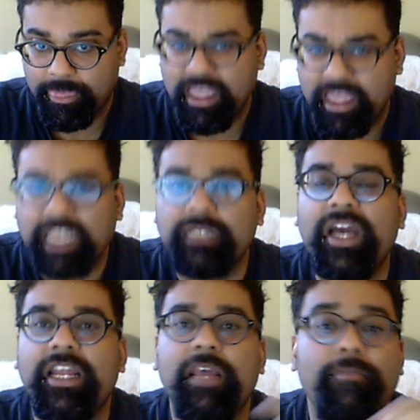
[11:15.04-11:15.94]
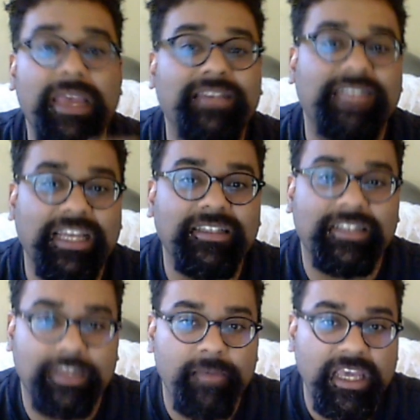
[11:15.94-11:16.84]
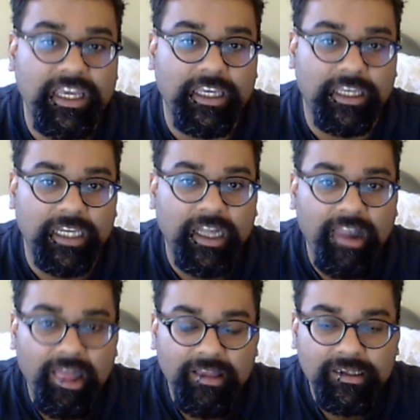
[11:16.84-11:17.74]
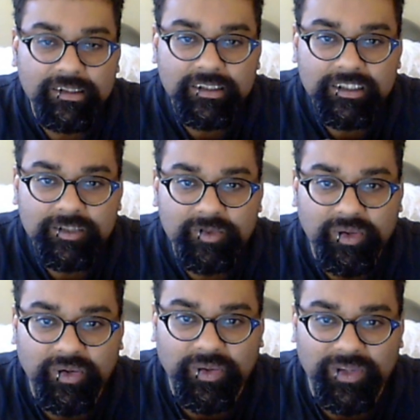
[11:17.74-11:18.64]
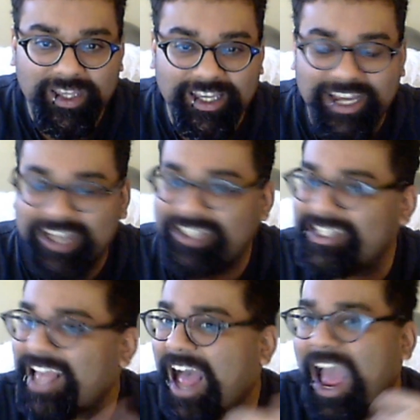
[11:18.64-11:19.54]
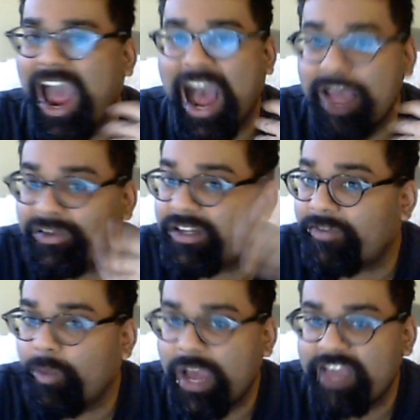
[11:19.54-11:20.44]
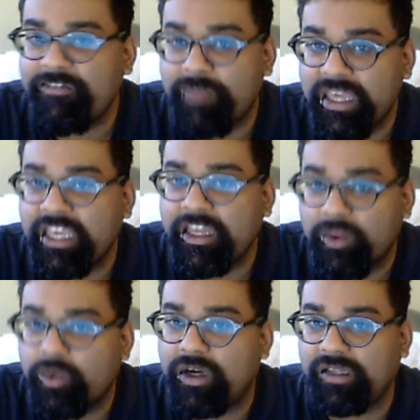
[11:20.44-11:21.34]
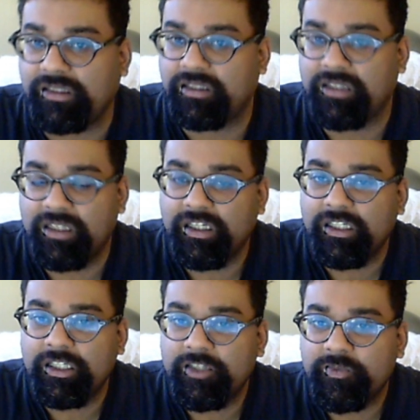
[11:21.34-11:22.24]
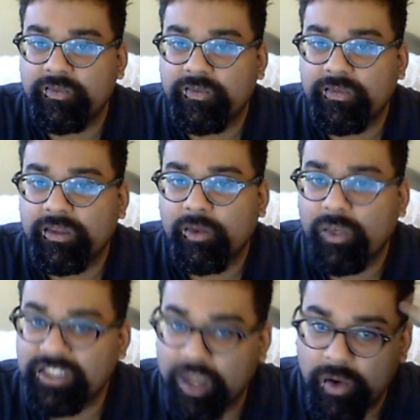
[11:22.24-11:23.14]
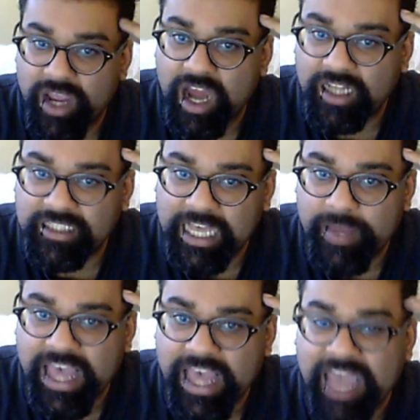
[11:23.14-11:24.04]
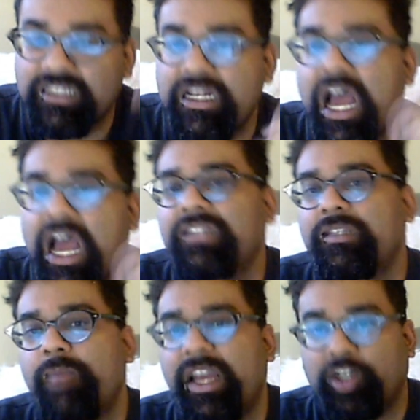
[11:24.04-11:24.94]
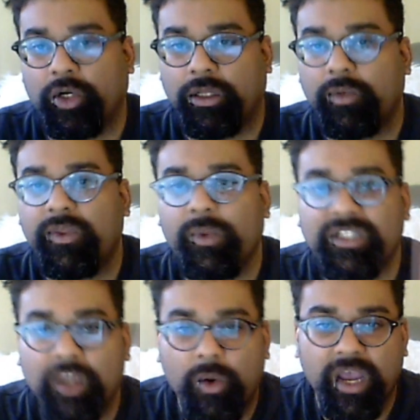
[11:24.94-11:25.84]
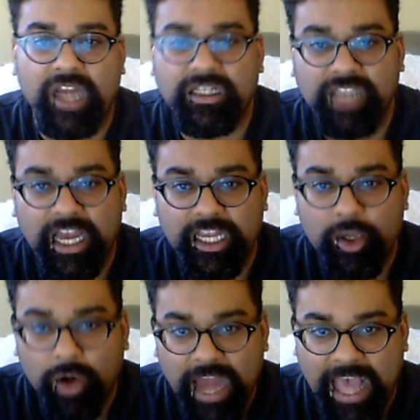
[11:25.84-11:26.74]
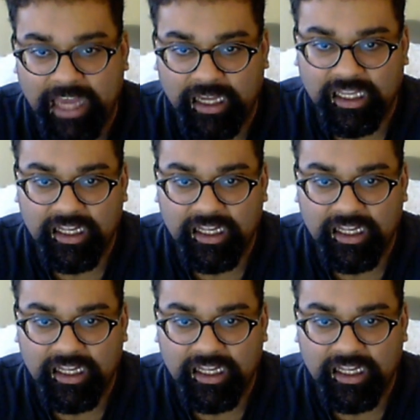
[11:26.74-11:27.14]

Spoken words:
Guess what? It makes sense to me. Because I have a different way of being in the world. What's going on inside of my head is not symmetrical with what's going on inside of your head.